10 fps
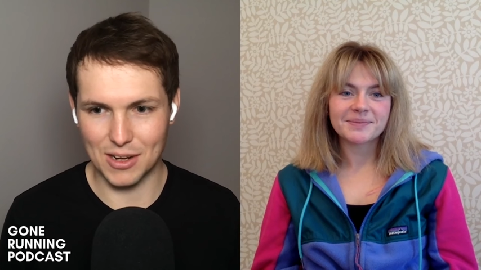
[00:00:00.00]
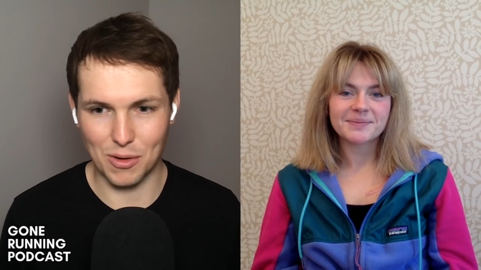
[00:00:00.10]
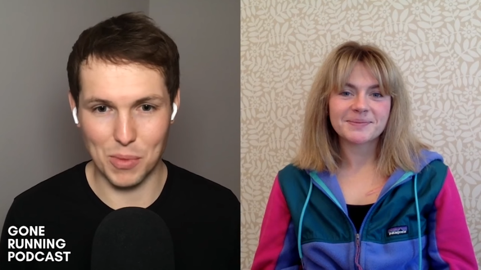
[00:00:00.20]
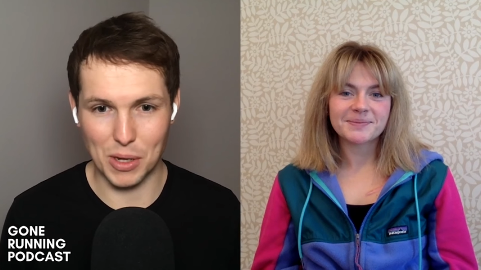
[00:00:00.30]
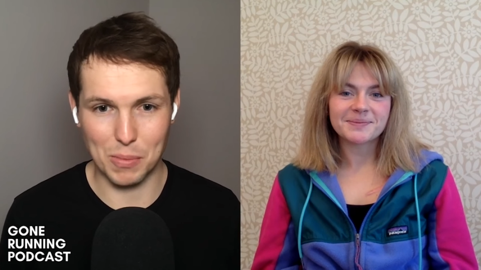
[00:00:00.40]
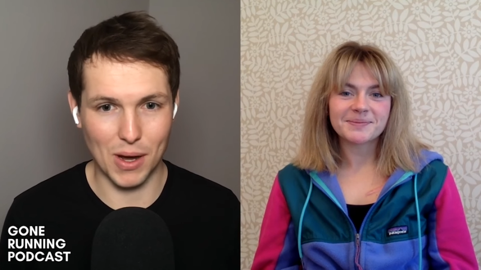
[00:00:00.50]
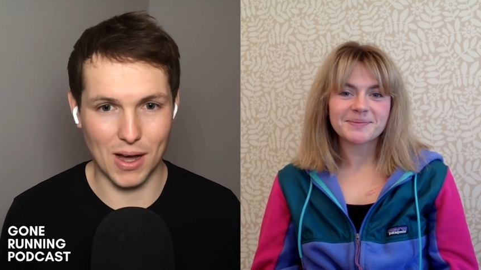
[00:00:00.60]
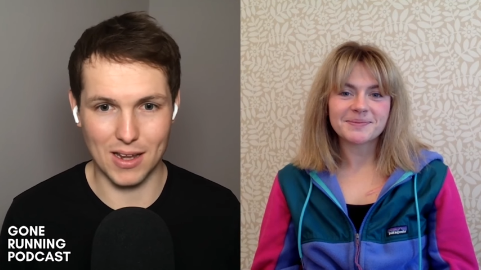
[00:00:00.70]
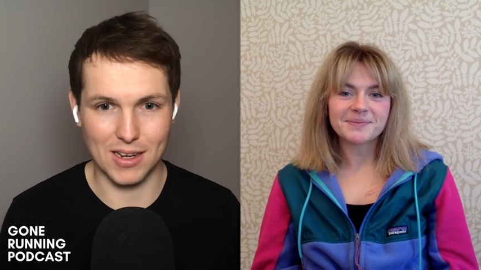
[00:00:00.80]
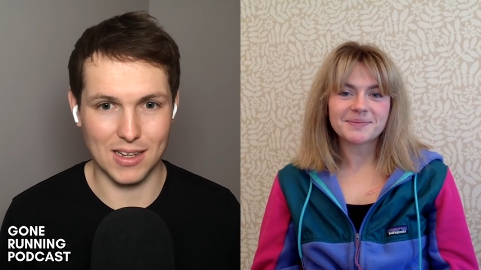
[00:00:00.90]
Speaker 1: you know, a big
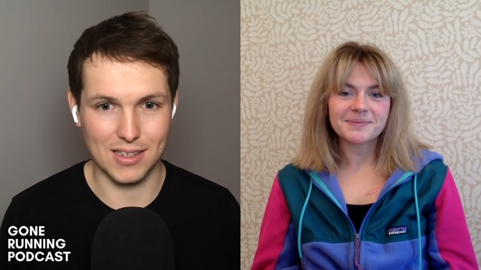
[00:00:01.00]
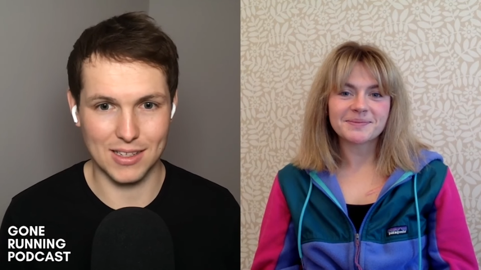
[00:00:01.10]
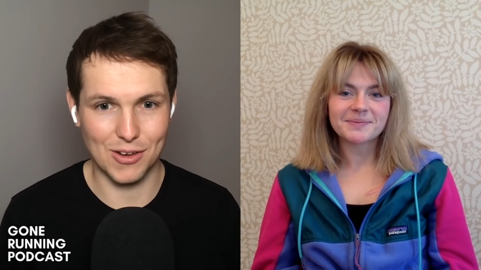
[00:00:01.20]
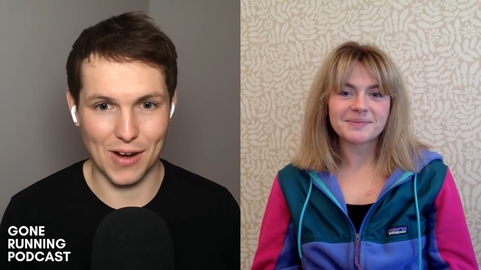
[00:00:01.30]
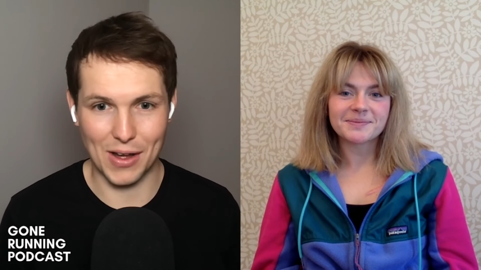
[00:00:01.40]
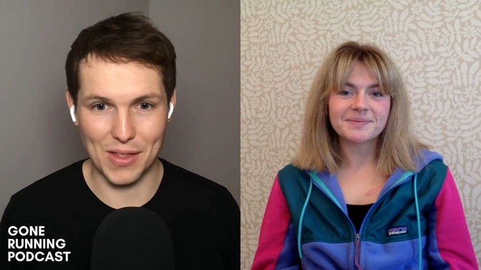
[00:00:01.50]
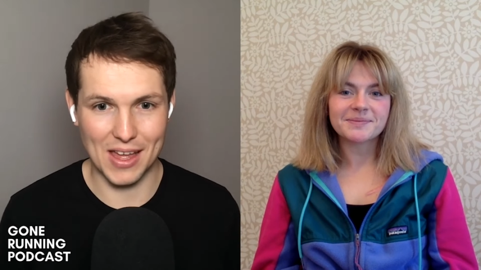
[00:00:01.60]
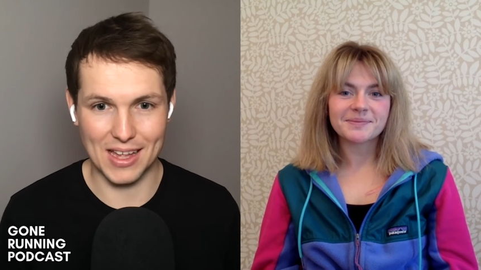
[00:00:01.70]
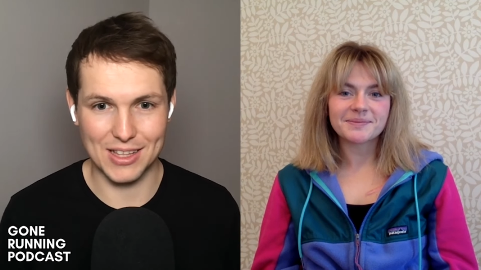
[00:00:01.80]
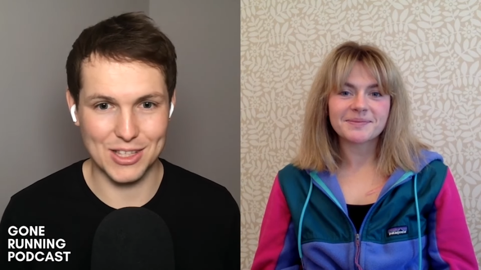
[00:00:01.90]
partner. You're out
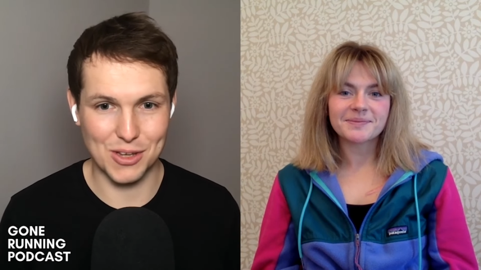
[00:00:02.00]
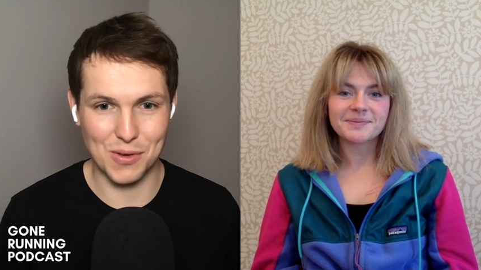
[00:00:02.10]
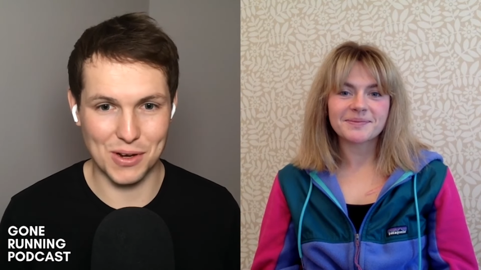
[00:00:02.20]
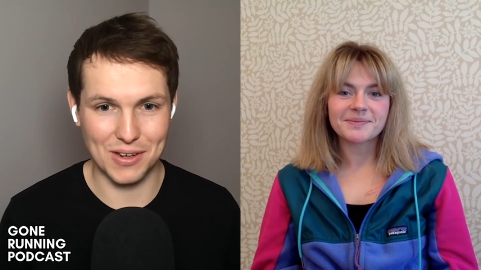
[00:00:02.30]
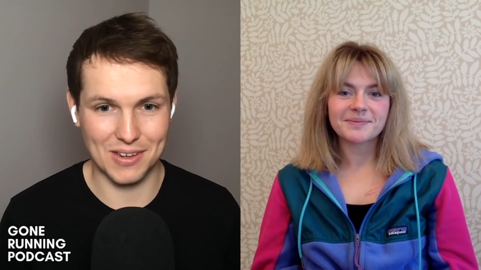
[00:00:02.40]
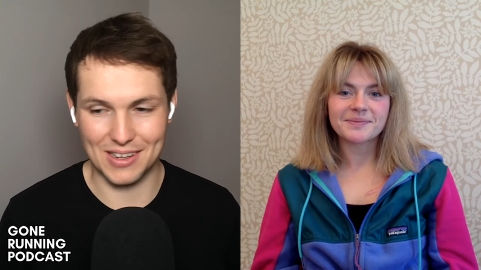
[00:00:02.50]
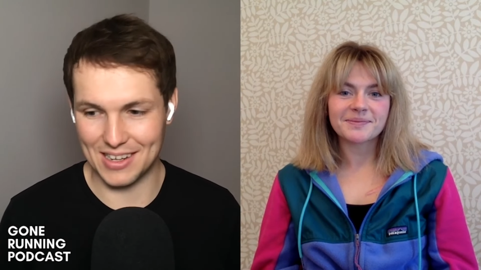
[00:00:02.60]
there doing